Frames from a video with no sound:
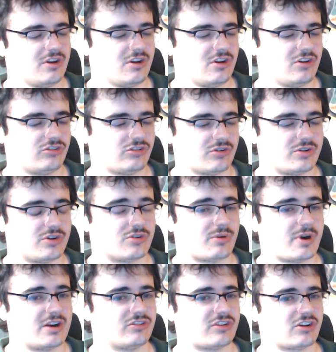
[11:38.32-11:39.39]
So
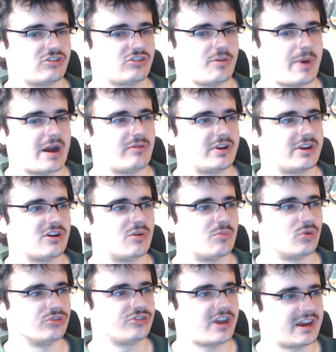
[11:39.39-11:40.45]
Ukraine has actually apparently got
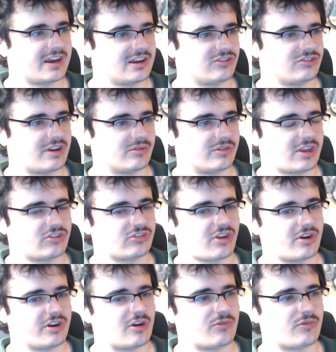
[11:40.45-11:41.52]
more tanks now than they
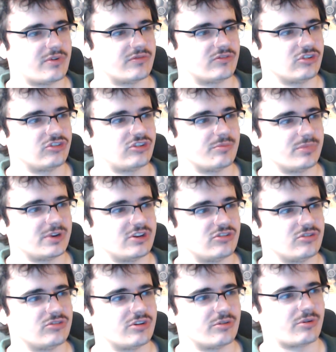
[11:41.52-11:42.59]
started off with, just simply
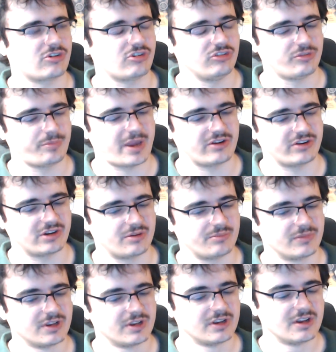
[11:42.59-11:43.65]
due to the Russians abandoning
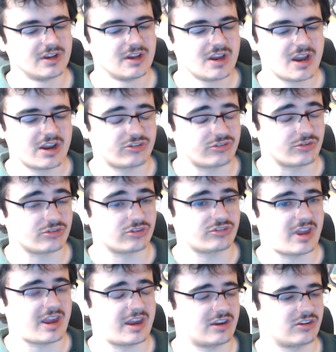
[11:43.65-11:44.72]
them. And it's not just
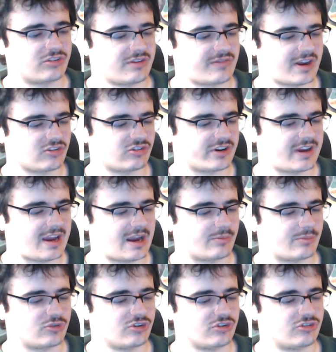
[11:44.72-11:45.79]
tanks, they've actually
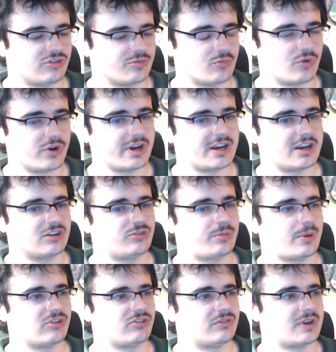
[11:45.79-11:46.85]
captured some really
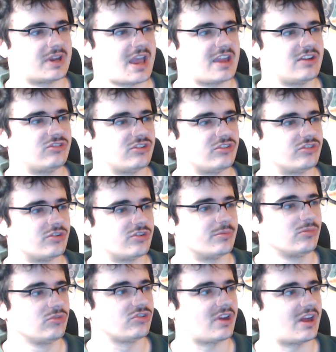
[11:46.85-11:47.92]
expensive AA
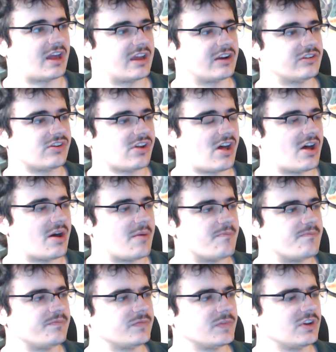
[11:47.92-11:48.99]
systems
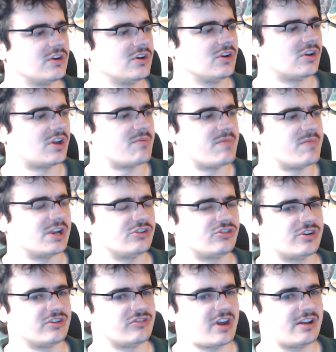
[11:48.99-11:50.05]
and like
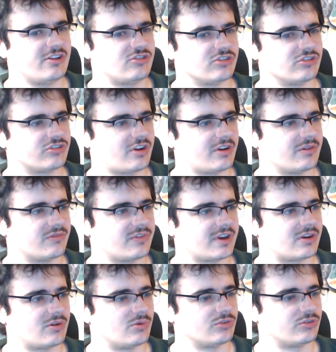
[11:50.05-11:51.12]
military intelligence type
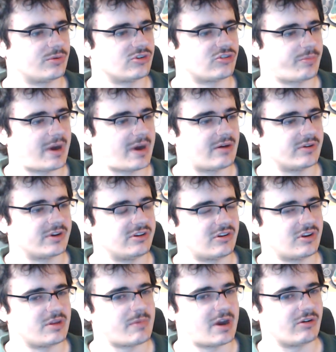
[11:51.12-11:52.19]
vehicles, which apparently, you know,
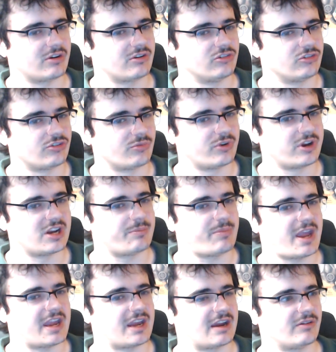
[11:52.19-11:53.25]
the Americans are really
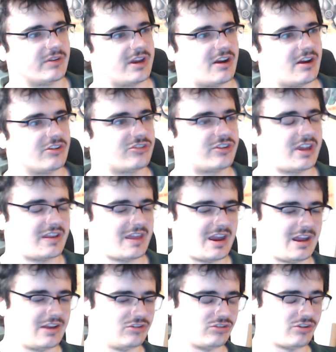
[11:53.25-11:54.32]
paying out the arse to get their
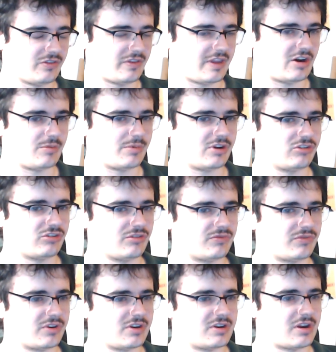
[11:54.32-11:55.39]
hands on now, because of,
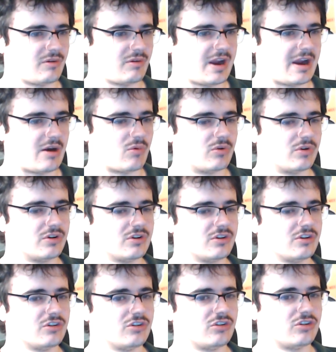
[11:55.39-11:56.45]
you know, how
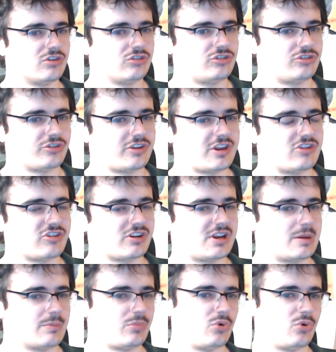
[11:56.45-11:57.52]

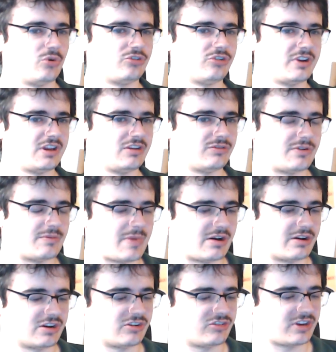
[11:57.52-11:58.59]
strategically important it is for
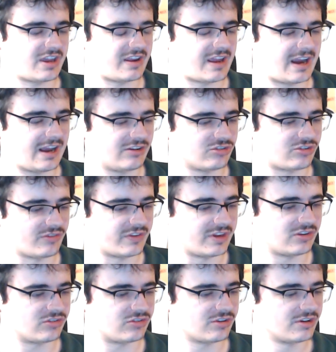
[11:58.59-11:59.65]
America to get their hands on
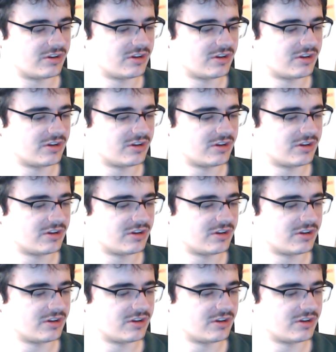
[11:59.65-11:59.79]
these.